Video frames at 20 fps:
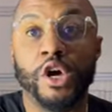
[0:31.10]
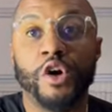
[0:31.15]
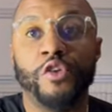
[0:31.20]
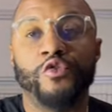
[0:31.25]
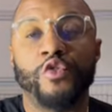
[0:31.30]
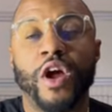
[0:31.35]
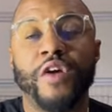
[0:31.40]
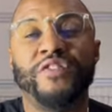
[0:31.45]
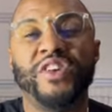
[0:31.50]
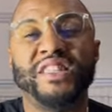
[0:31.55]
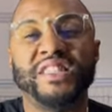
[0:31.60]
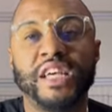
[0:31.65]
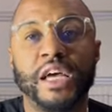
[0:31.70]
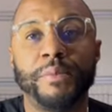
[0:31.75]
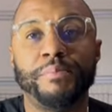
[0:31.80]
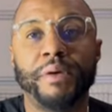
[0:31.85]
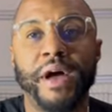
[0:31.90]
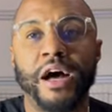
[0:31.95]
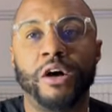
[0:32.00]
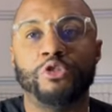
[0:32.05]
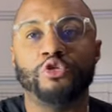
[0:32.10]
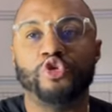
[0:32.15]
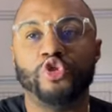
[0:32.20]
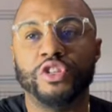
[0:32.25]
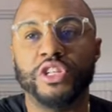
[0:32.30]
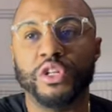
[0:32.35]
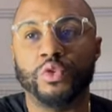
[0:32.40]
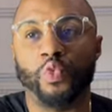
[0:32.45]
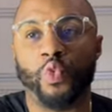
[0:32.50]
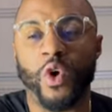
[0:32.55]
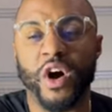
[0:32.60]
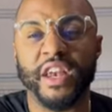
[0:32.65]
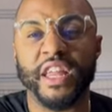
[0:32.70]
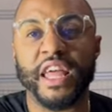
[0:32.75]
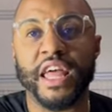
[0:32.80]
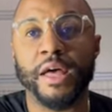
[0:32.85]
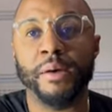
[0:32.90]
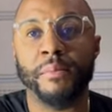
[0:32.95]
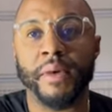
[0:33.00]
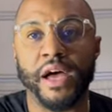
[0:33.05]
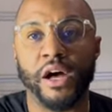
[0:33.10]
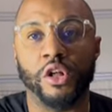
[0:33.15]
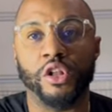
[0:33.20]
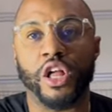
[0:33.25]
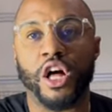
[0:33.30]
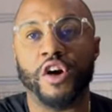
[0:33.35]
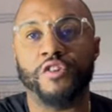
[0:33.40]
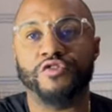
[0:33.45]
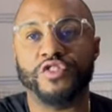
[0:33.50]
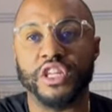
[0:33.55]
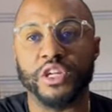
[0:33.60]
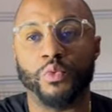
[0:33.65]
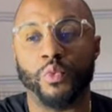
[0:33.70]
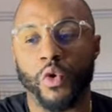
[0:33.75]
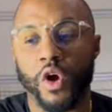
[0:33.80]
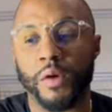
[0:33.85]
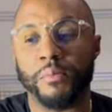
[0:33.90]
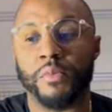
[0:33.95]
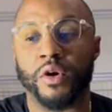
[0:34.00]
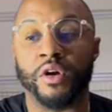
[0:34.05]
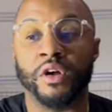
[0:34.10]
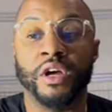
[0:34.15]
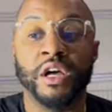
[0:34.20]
For every 10 pounds, you need 1 ml of dewormer.